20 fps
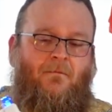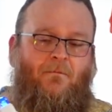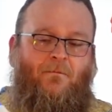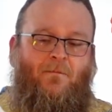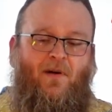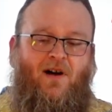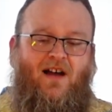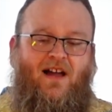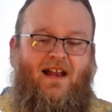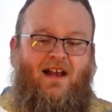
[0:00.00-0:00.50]

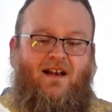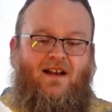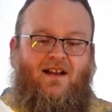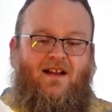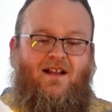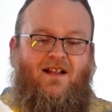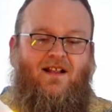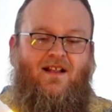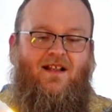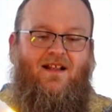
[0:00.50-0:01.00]
But
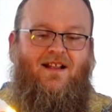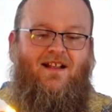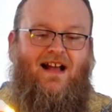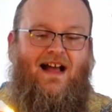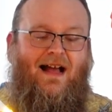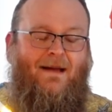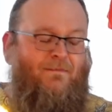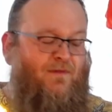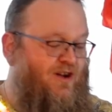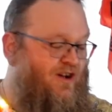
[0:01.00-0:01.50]

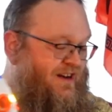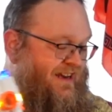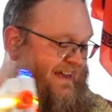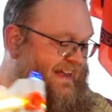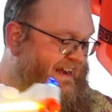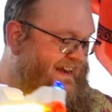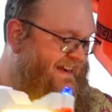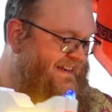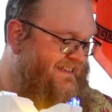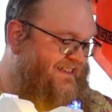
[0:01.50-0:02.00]
I'm going to
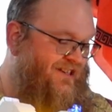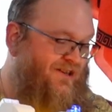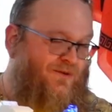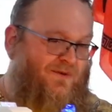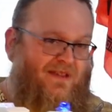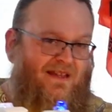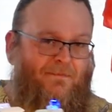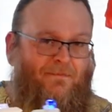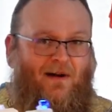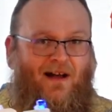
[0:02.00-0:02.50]
get into
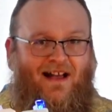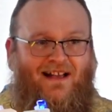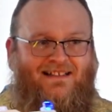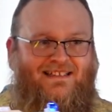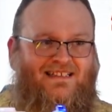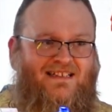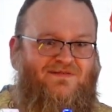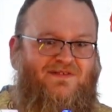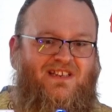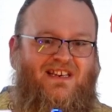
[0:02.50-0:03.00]
the
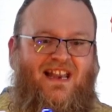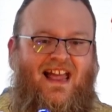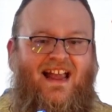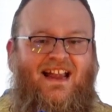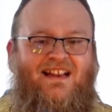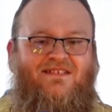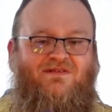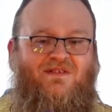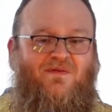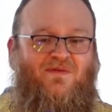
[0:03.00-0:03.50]
positives and
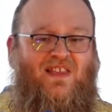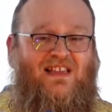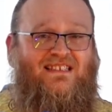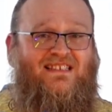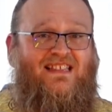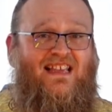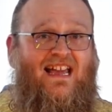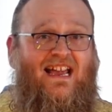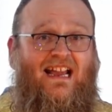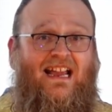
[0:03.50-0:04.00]
negatives of this
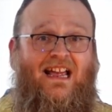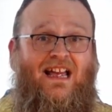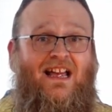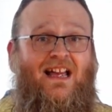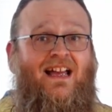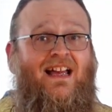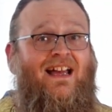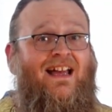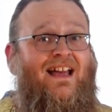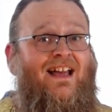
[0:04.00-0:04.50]
thing.
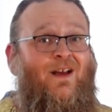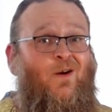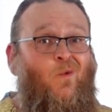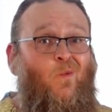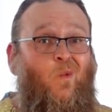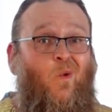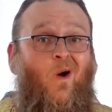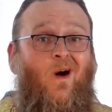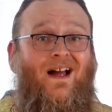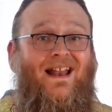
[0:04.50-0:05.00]

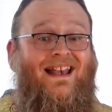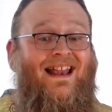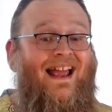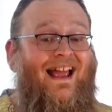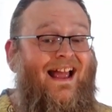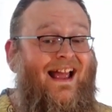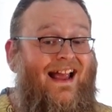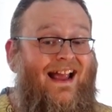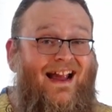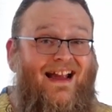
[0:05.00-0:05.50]
One,
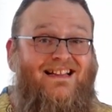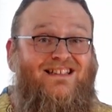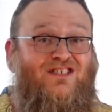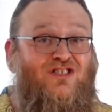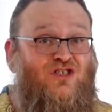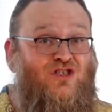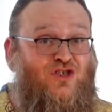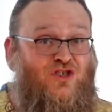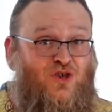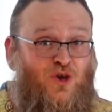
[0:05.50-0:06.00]
it's
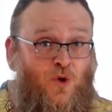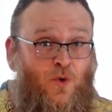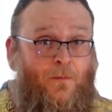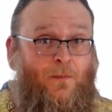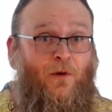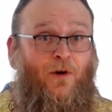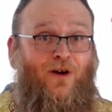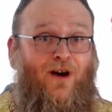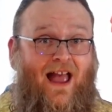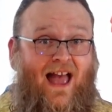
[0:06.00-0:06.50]

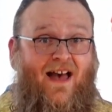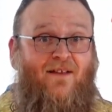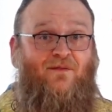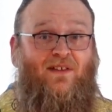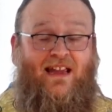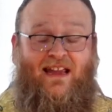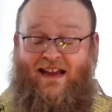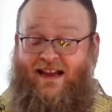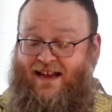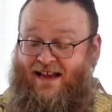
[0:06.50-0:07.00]
super
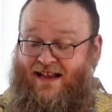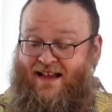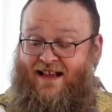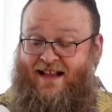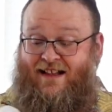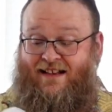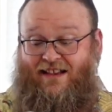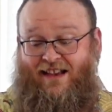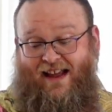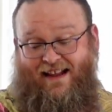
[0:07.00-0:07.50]
heavy.
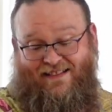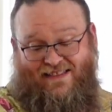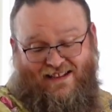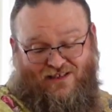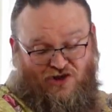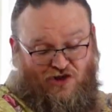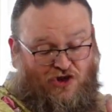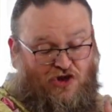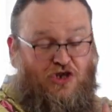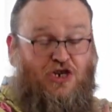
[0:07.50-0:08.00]
Like,
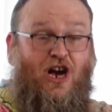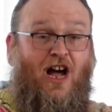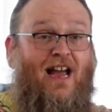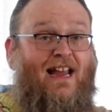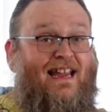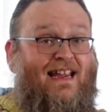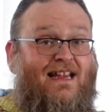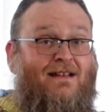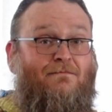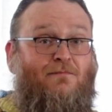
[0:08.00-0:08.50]
this
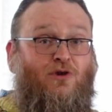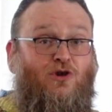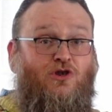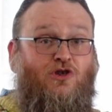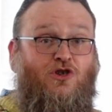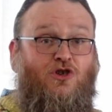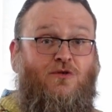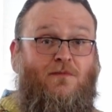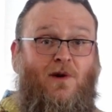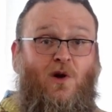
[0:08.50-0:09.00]
giant
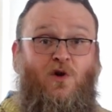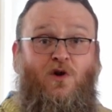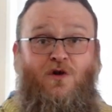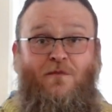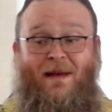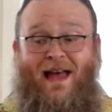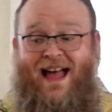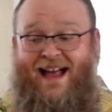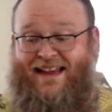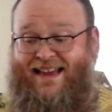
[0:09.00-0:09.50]
pusher motor
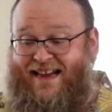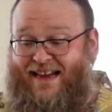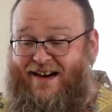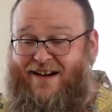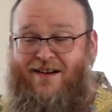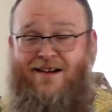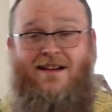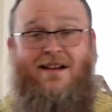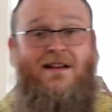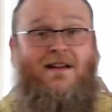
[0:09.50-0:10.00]
back
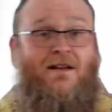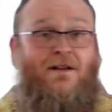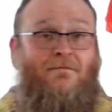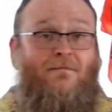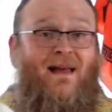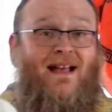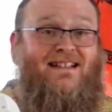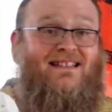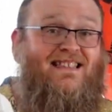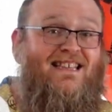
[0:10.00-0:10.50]
here
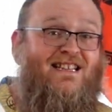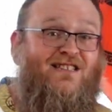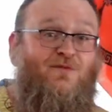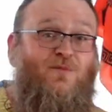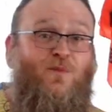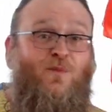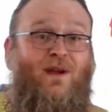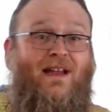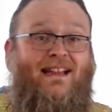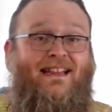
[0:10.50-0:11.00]
makes this
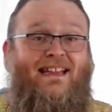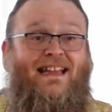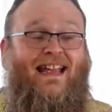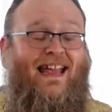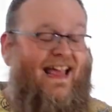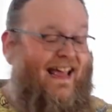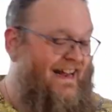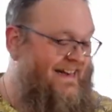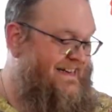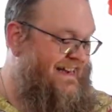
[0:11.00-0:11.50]
really
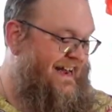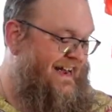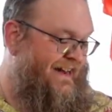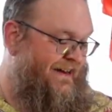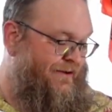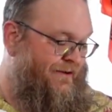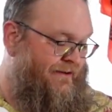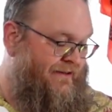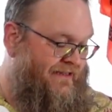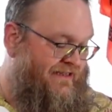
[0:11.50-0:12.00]

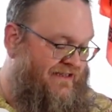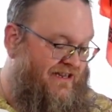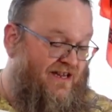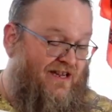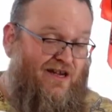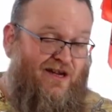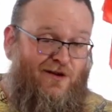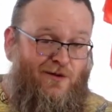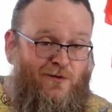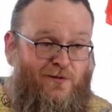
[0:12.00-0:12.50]
cantankerous to
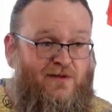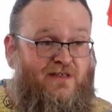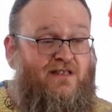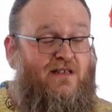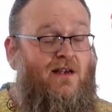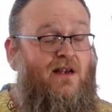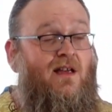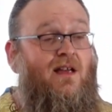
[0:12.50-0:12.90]
use.